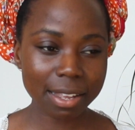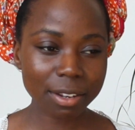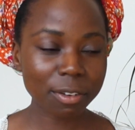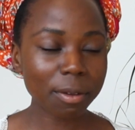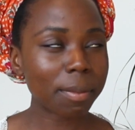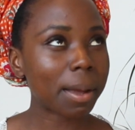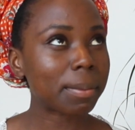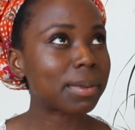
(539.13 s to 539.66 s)
like
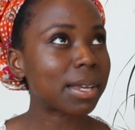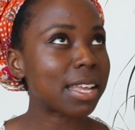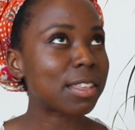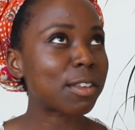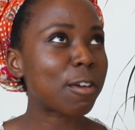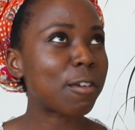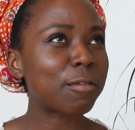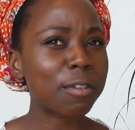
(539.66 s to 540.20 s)
not
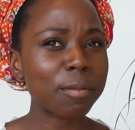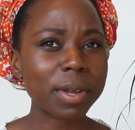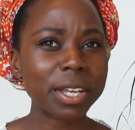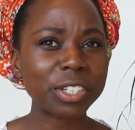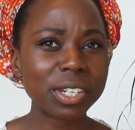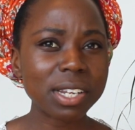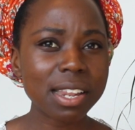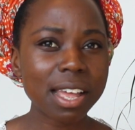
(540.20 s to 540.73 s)
baptized
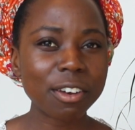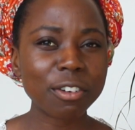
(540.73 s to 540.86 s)
confirmation.